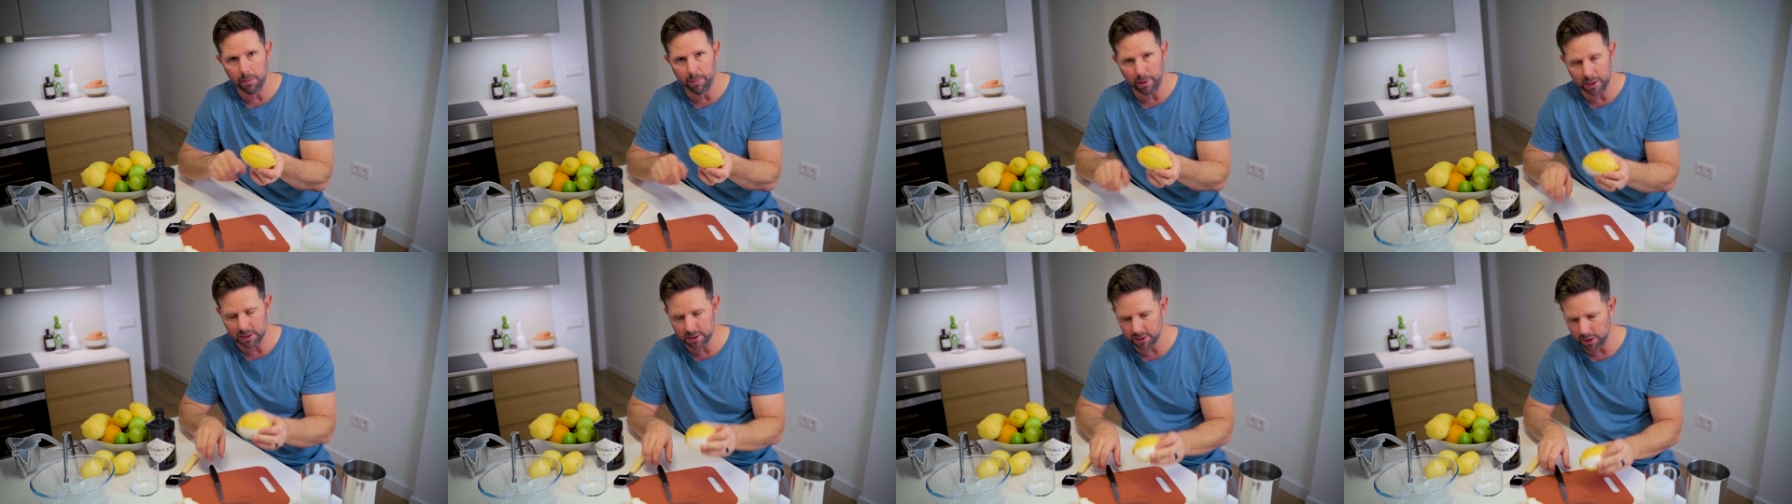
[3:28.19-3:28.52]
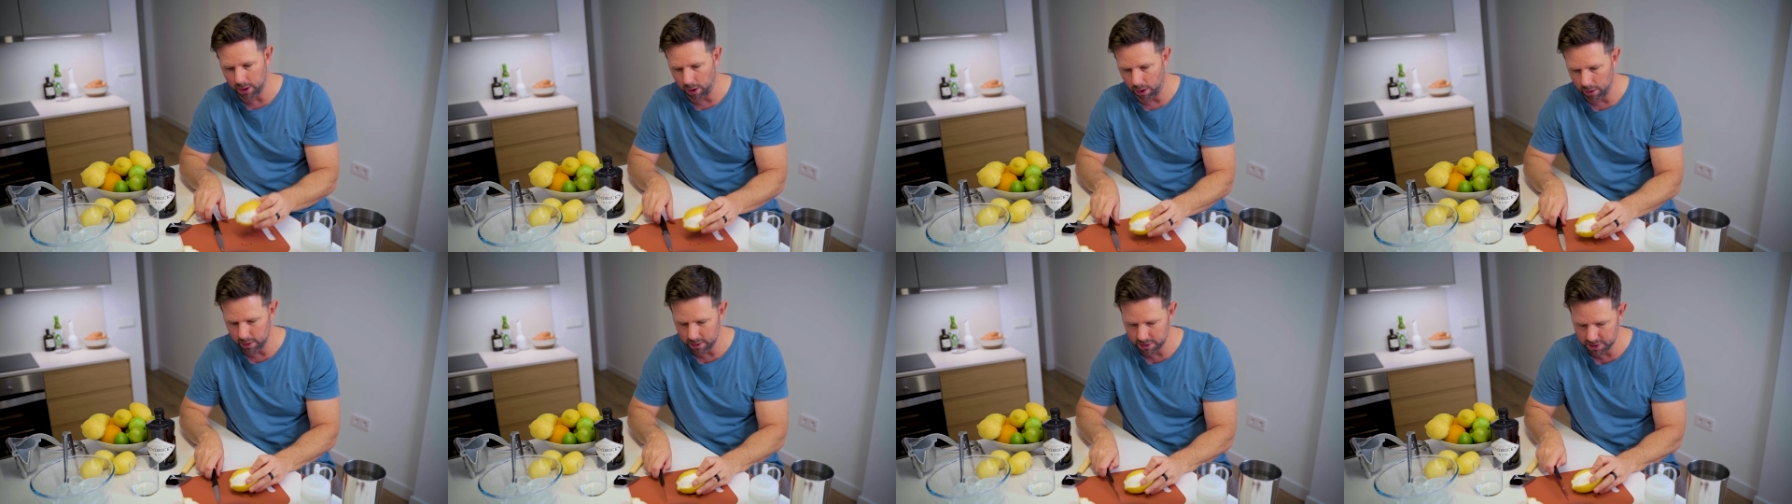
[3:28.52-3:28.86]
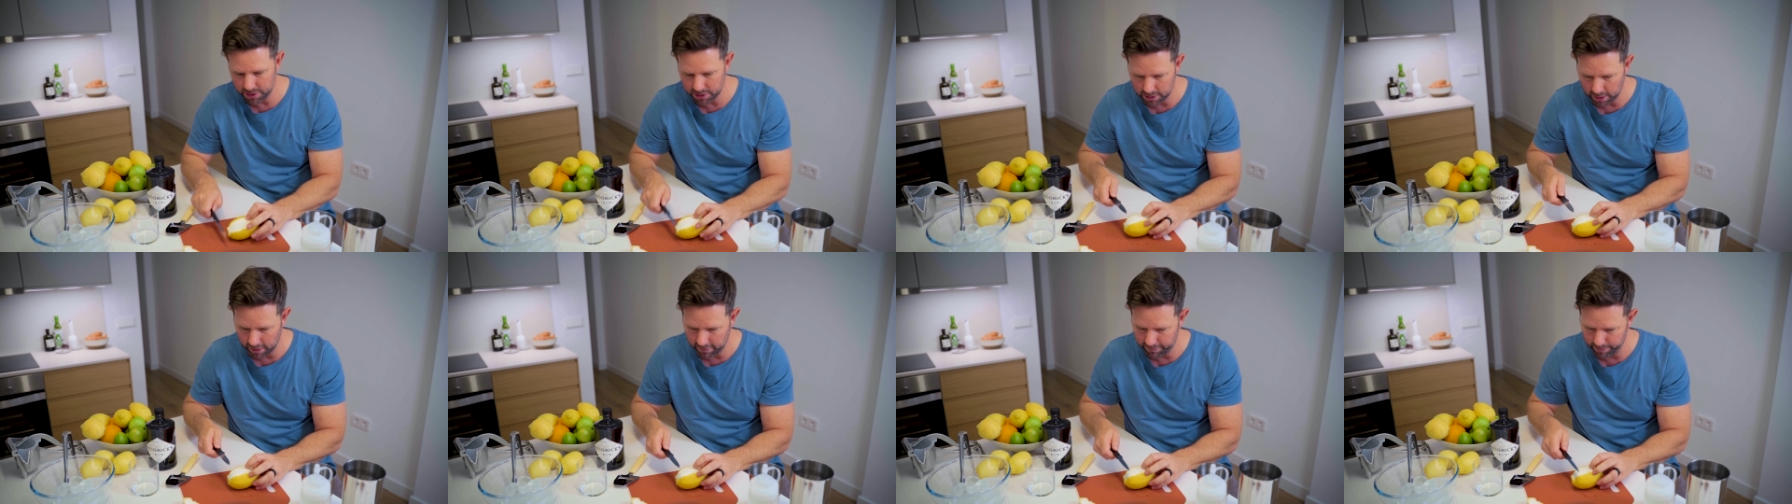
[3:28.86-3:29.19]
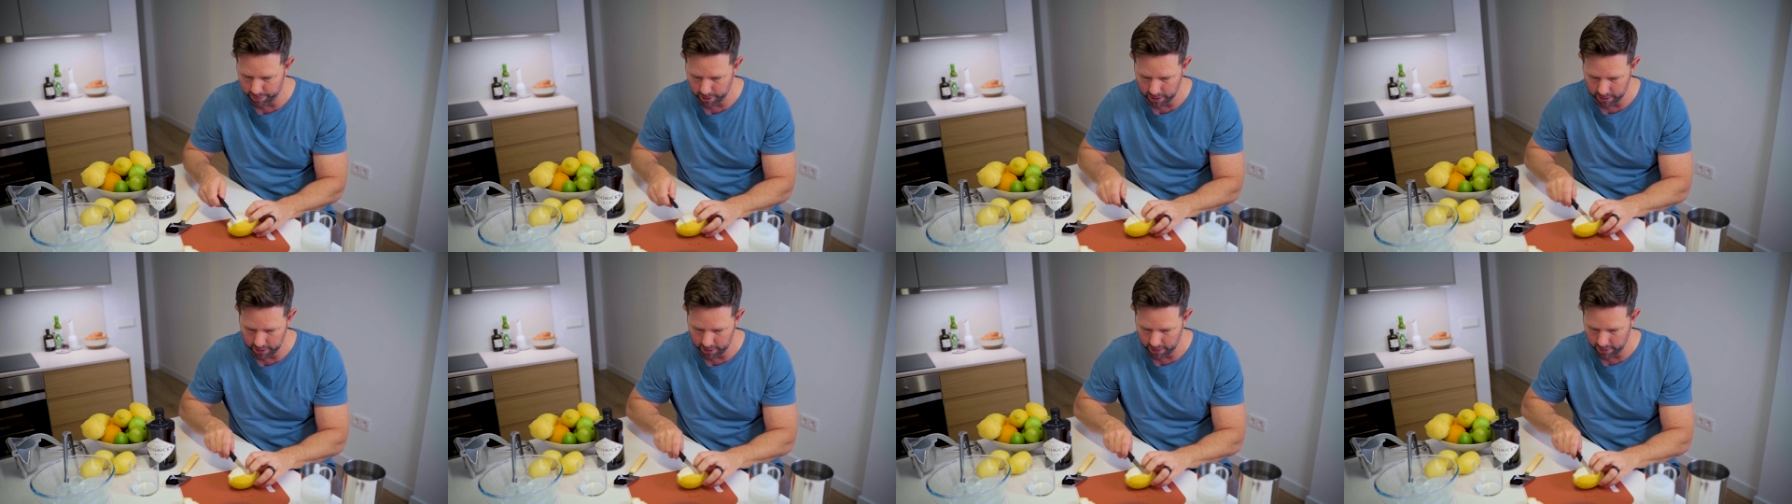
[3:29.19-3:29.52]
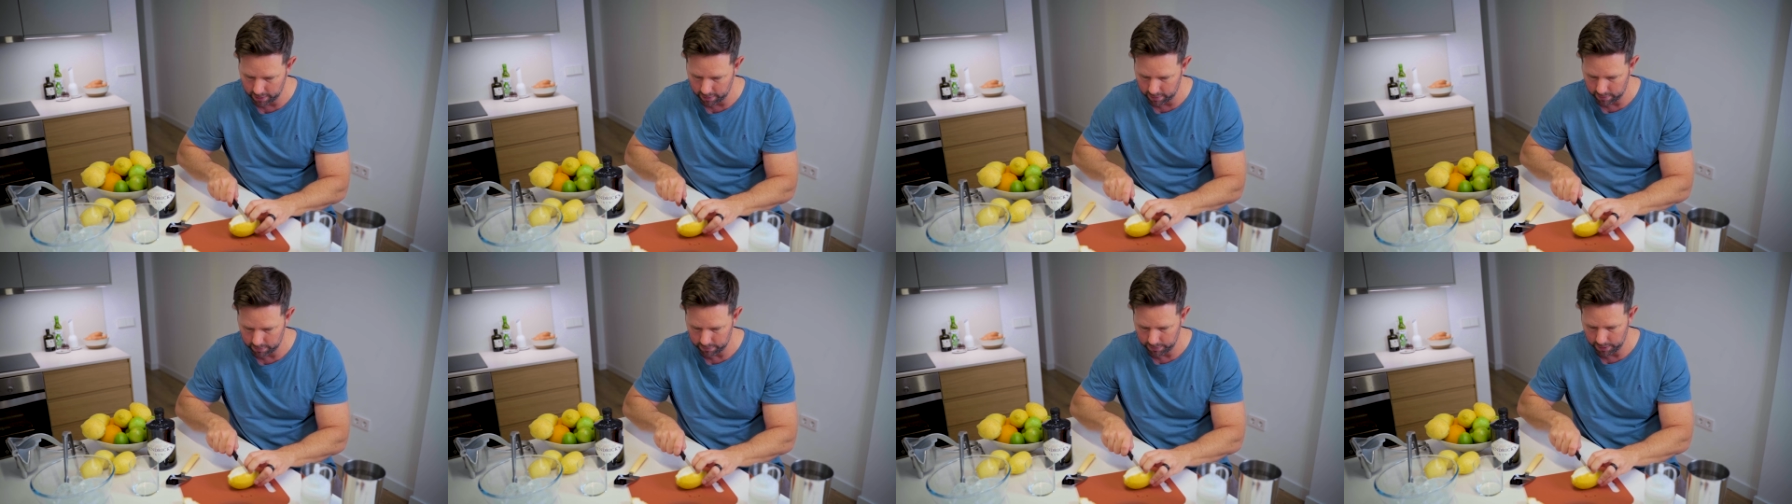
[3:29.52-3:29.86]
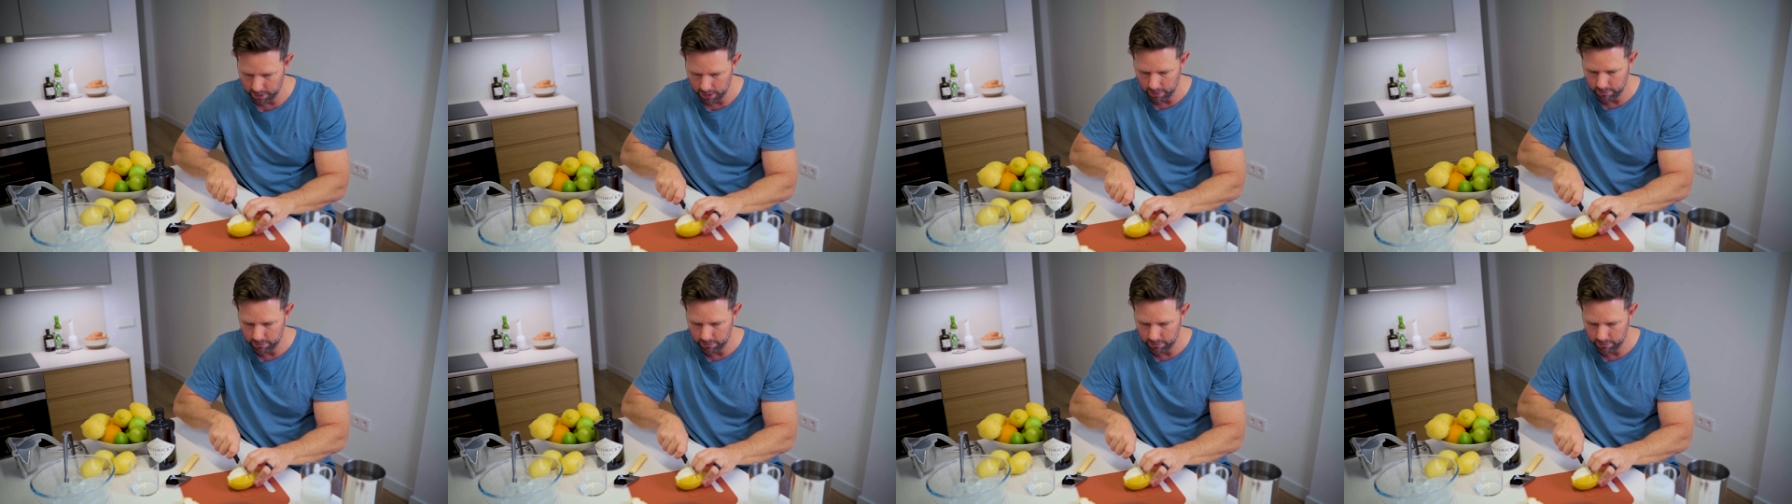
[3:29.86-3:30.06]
bunch of garnishes off, but here, you know,